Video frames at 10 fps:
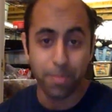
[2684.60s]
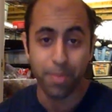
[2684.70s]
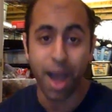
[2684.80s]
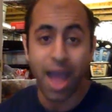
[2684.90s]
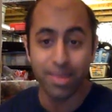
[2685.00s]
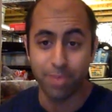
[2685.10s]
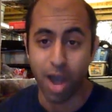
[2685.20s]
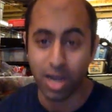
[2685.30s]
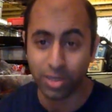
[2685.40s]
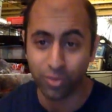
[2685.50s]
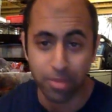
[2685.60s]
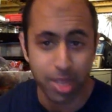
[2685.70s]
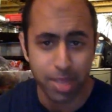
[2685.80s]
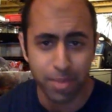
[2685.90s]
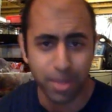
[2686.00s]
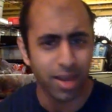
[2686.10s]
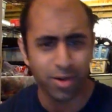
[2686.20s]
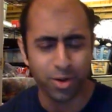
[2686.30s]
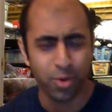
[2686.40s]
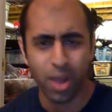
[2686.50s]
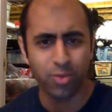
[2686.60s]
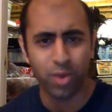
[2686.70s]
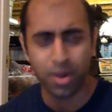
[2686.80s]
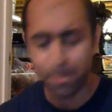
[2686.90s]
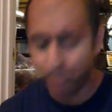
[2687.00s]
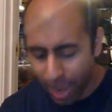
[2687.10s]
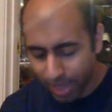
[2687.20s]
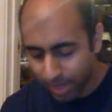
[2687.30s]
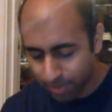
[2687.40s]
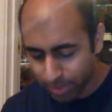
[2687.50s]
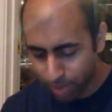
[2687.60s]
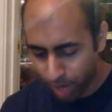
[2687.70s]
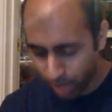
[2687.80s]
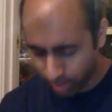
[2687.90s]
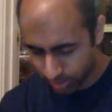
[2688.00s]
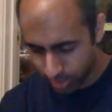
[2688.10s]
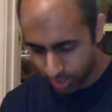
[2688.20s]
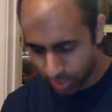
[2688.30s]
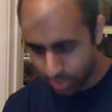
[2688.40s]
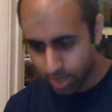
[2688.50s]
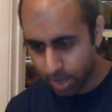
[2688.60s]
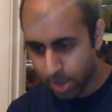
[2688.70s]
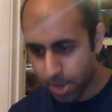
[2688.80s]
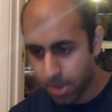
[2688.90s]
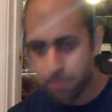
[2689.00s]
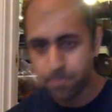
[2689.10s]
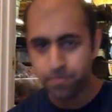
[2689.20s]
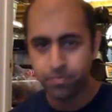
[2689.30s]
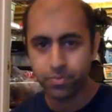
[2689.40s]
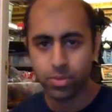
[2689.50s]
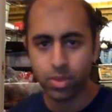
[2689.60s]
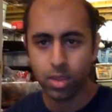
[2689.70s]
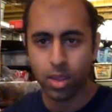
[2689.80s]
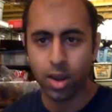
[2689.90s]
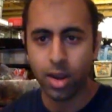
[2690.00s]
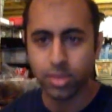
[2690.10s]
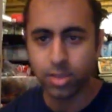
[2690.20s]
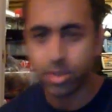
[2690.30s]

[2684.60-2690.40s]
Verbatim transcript: to buy the box from me, but I don't know why you'd want to buy an empty box. Um, all right, so